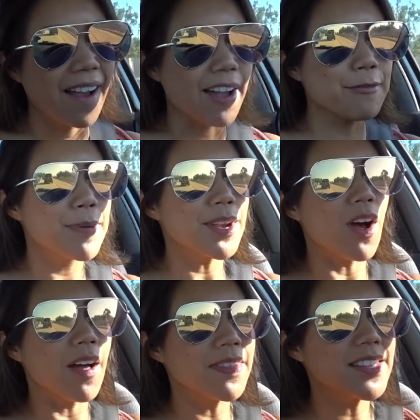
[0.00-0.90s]
I've been
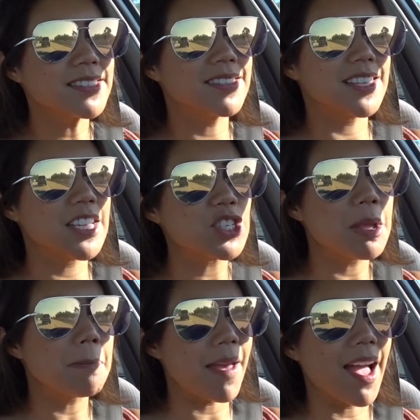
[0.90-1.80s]
on this T
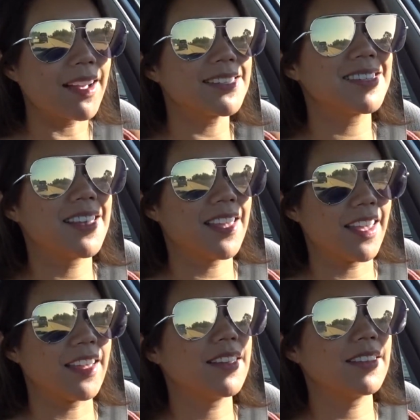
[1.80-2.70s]
J Maxx
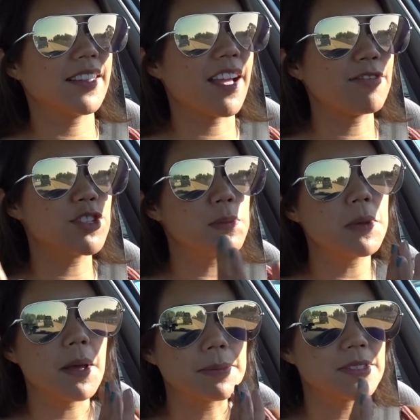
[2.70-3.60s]
kick. Like, I've just
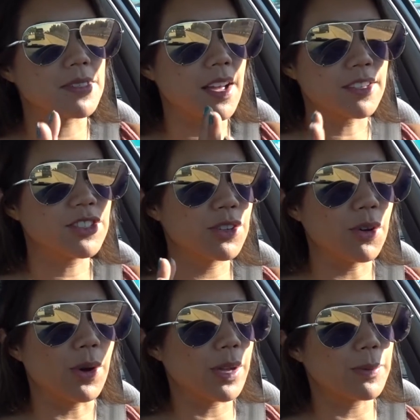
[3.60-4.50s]
been obsessed
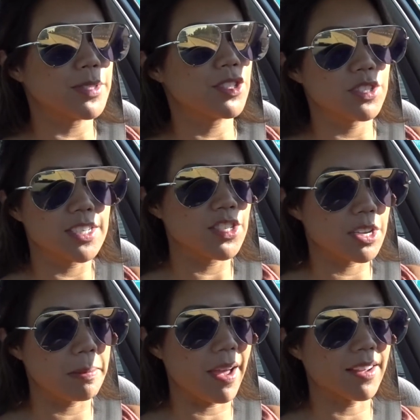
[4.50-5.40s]
going with, to T
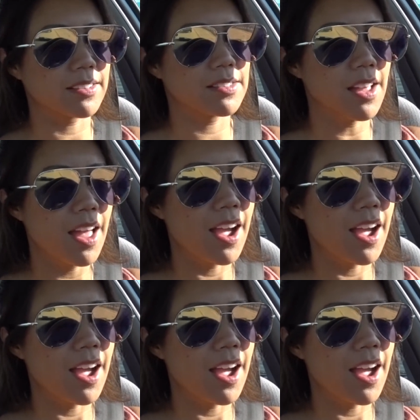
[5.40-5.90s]
J Maxx.